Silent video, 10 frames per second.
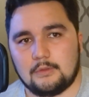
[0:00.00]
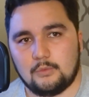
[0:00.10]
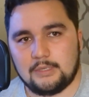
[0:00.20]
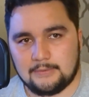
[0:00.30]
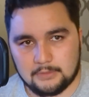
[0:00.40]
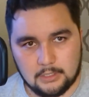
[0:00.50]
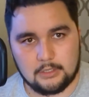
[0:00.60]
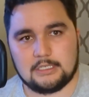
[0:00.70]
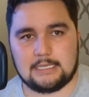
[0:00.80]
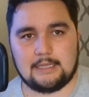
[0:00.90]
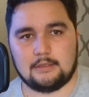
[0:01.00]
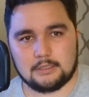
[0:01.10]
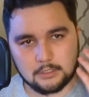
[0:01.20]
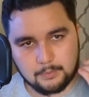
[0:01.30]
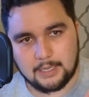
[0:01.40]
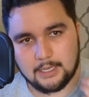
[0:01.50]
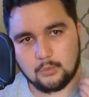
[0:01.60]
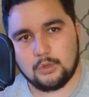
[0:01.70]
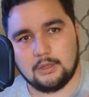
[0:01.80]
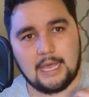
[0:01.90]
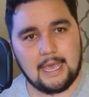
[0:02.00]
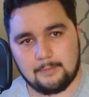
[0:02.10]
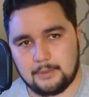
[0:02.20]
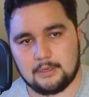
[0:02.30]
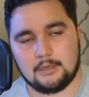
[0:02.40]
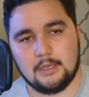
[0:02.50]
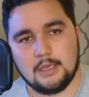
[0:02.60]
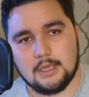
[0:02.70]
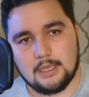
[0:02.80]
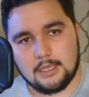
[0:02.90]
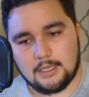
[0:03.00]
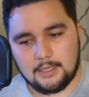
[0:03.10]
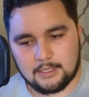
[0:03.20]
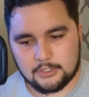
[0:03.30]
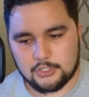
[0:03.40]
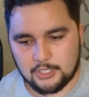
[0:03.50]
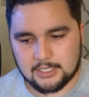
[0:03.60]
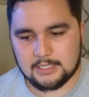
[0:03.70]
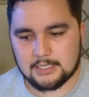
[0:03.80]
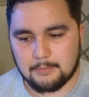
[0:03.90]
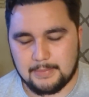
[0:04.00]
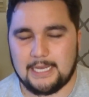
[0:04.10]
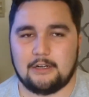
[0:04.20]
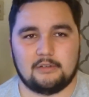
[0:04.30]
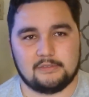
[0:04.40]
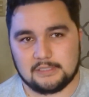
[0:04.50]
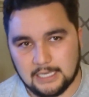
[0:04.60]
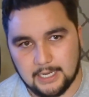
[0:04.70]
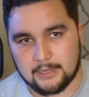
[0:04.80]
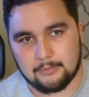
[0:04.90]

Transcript: We have to understand this. Japan will happen. It just is a matter of time.